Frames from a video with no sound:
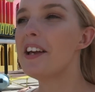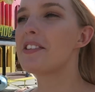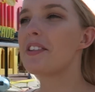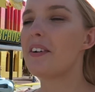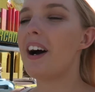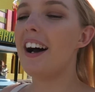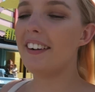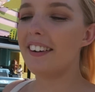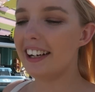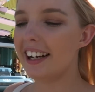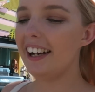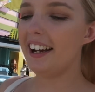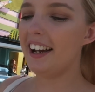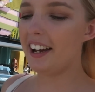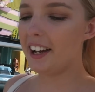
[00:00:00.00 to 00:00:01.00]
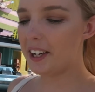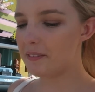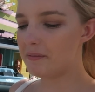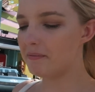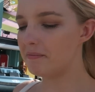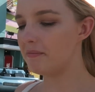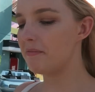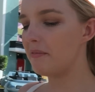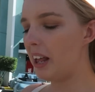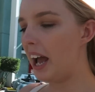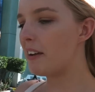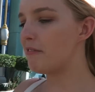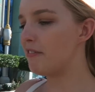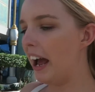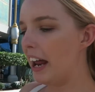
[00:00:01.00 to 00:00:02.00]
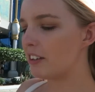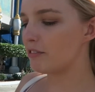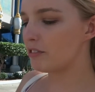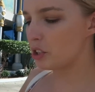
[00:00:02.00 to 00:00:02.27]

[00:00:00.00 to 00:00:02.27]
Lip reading: So our van